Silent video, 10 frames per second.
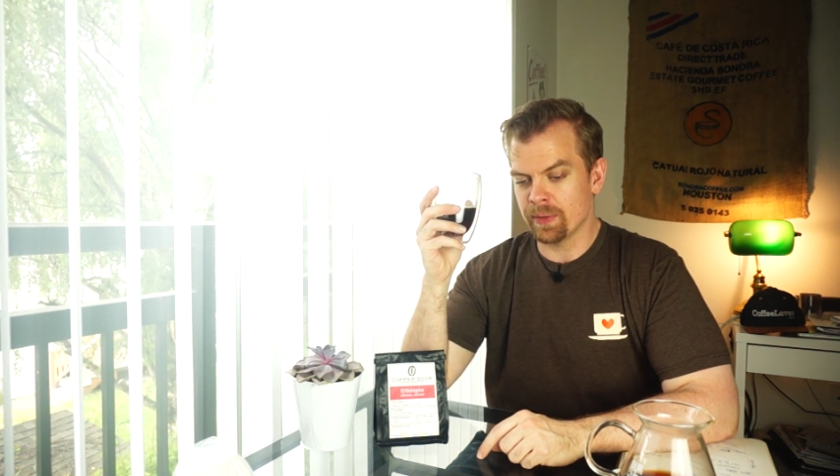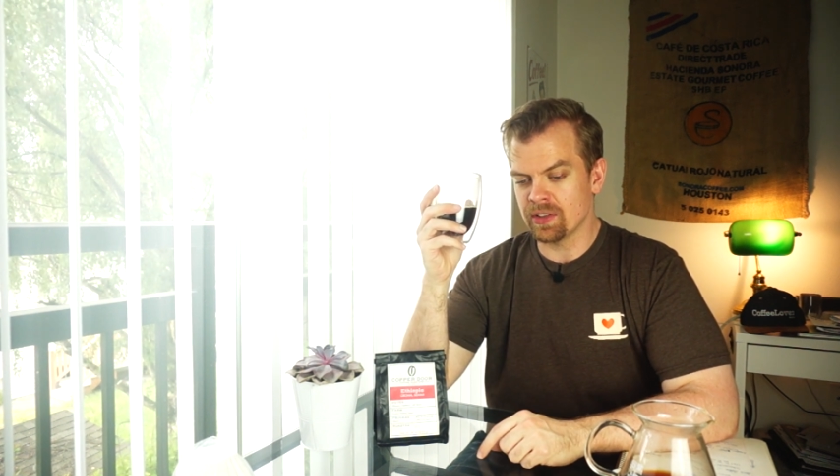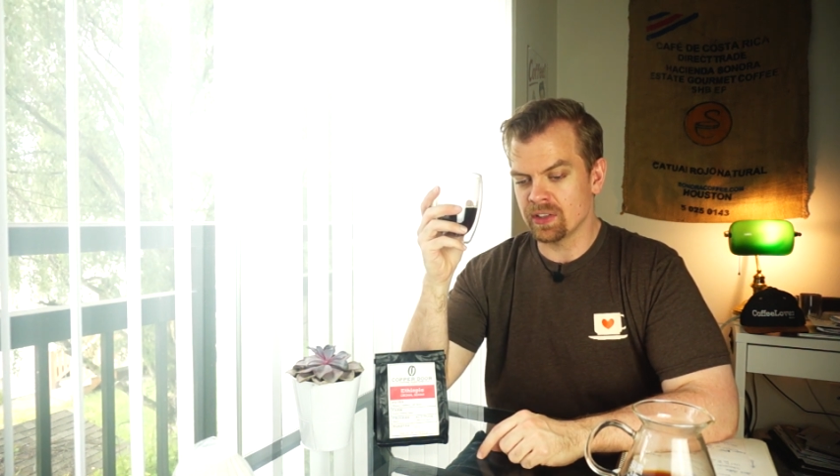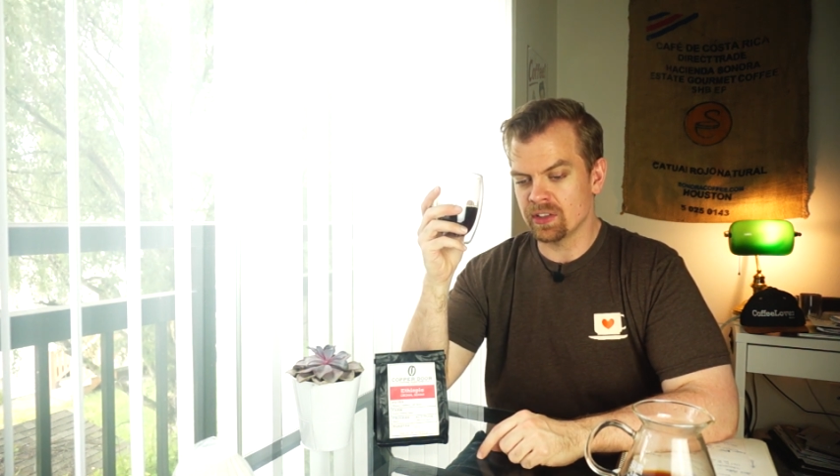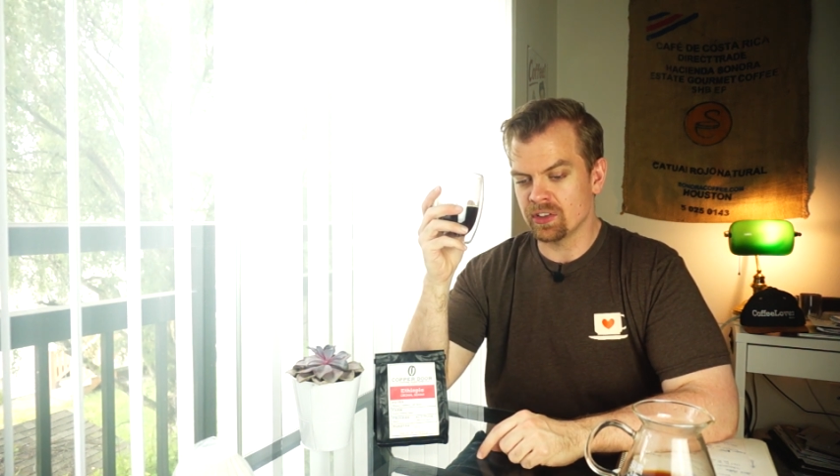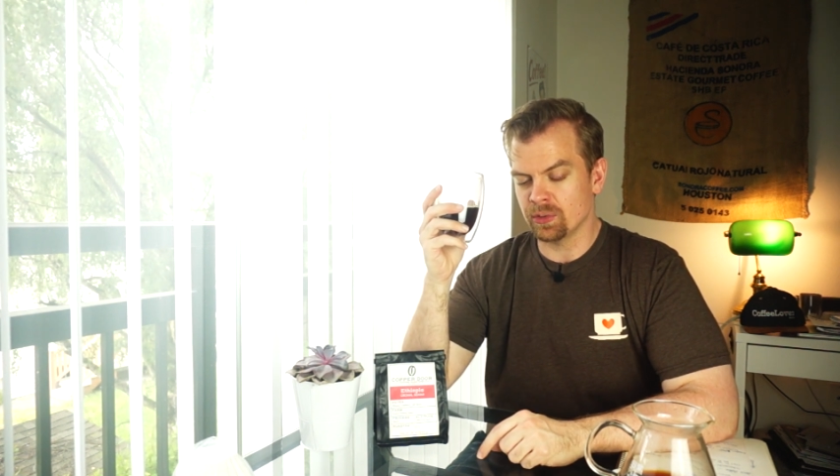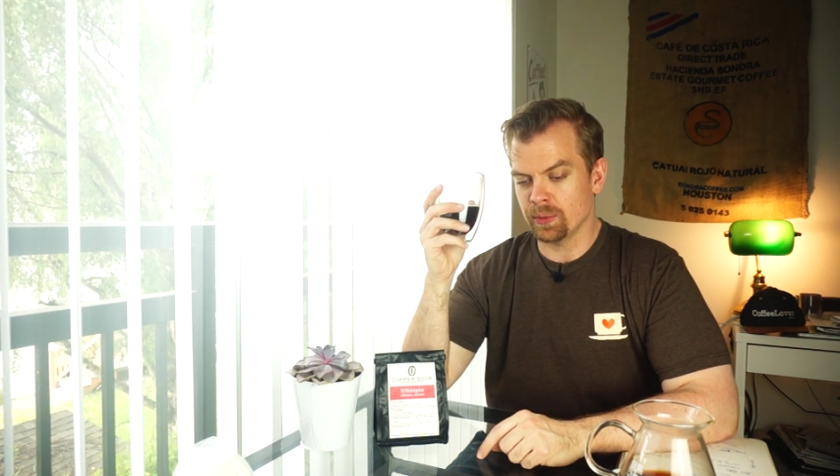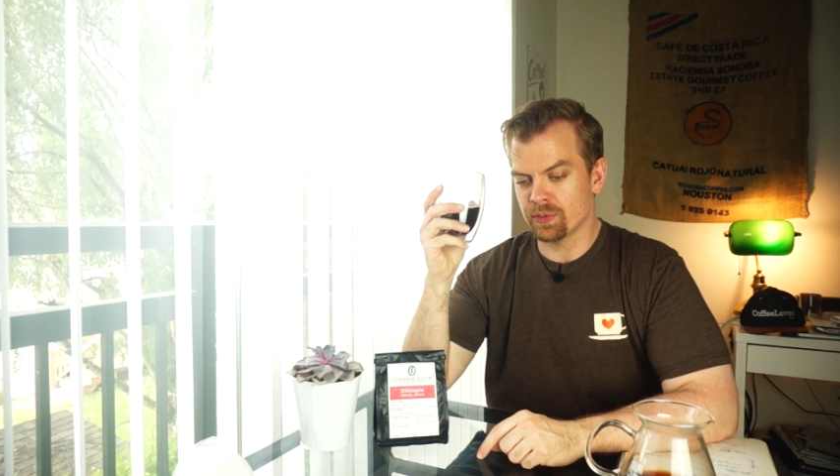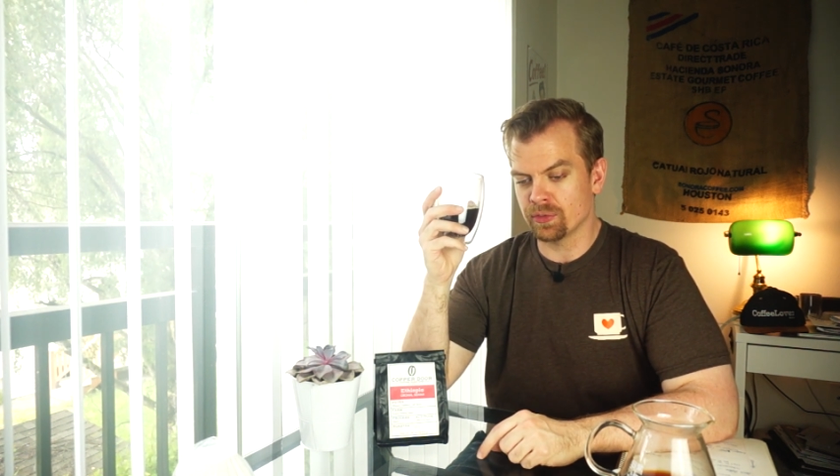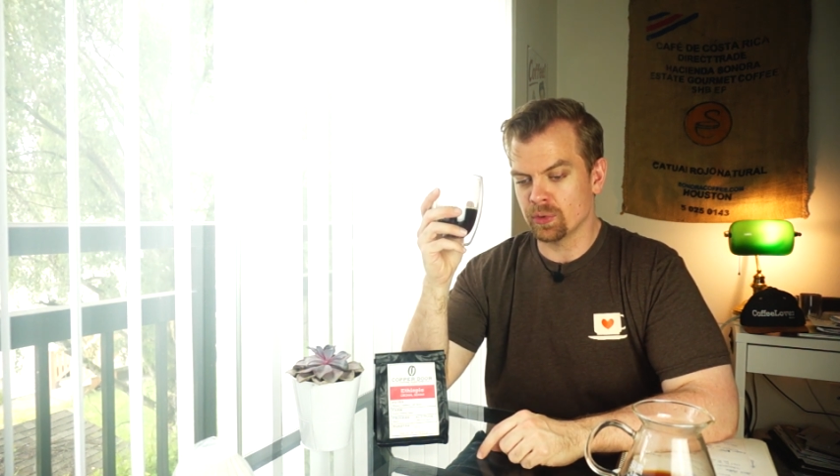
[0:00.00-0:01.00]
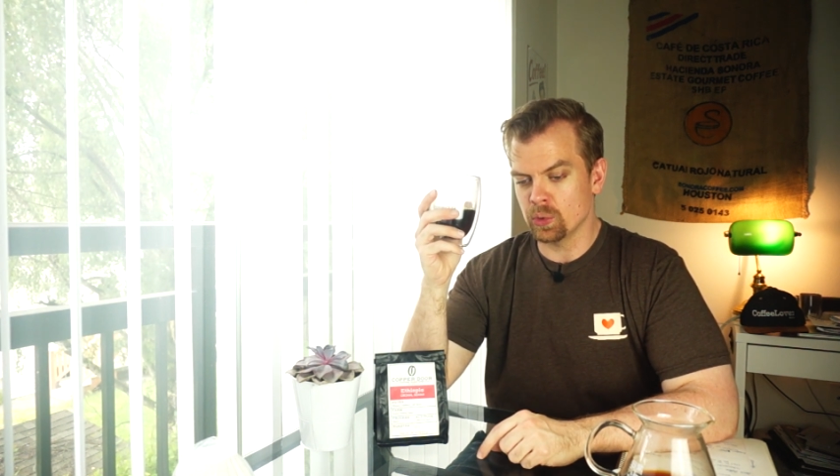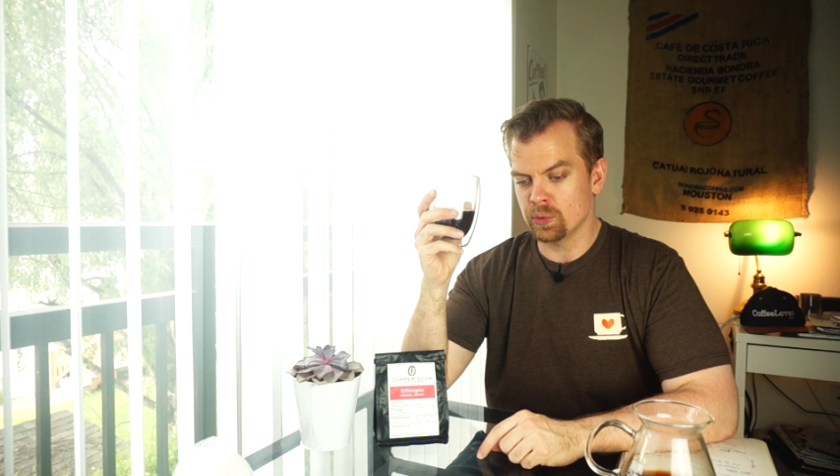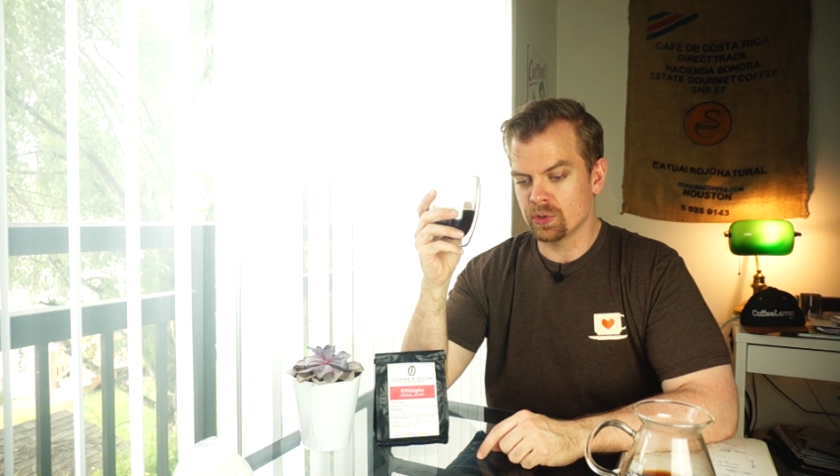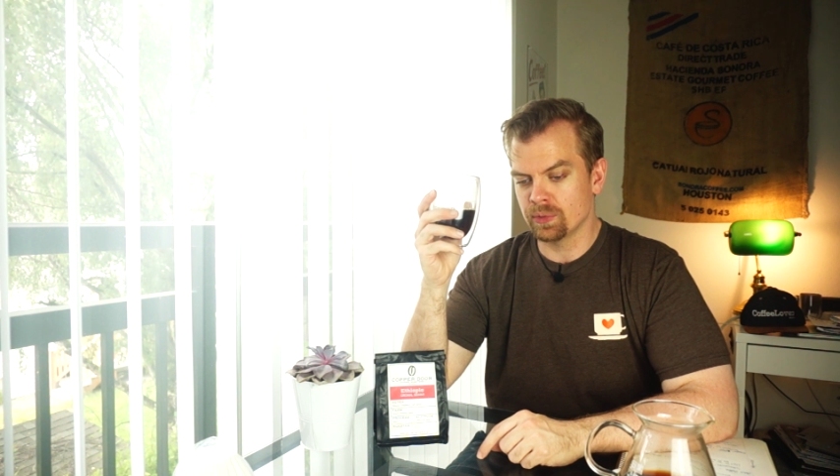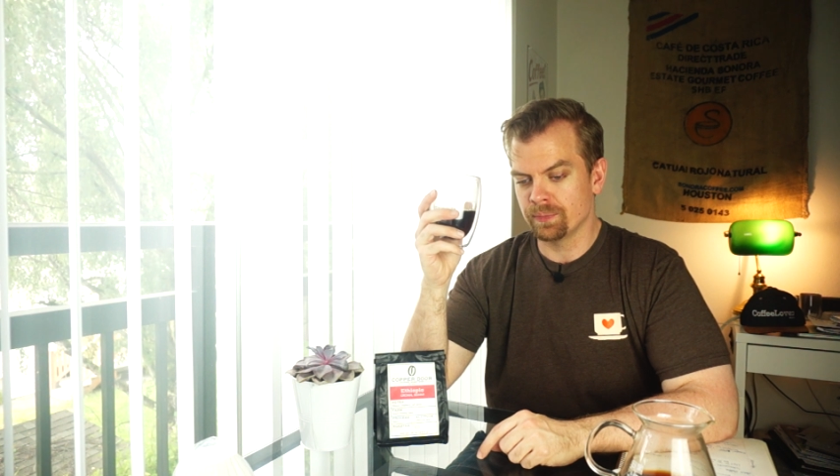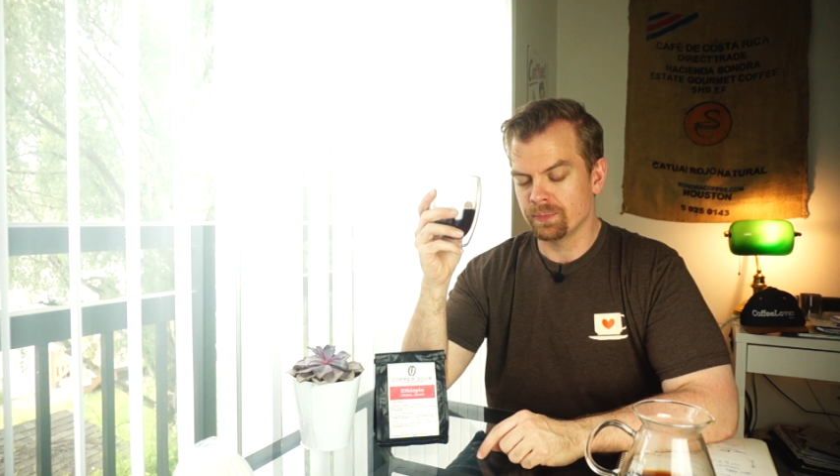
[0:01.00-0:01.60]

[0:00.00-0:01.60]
my senses with fruit,